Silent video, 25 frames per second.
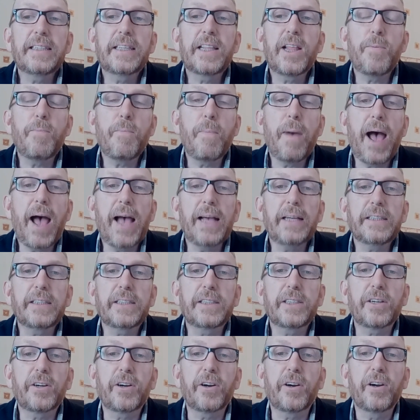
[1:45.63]
the
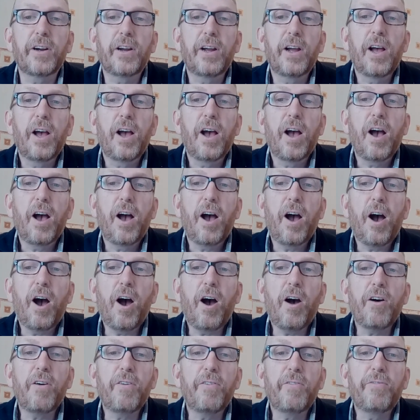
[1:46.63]
master
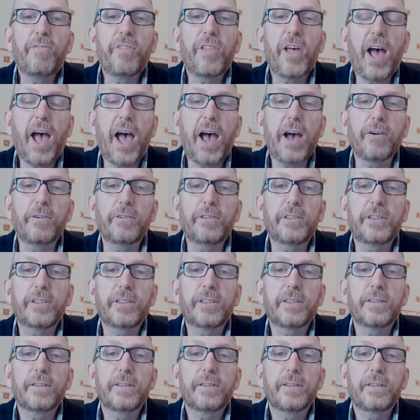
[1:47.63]
of the
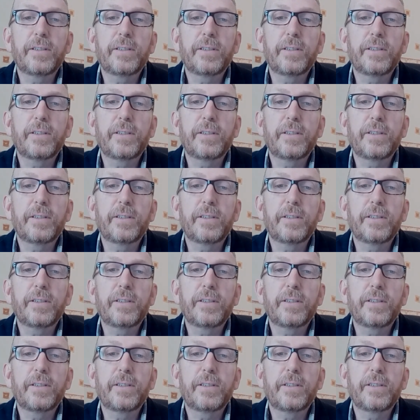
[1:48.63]
house.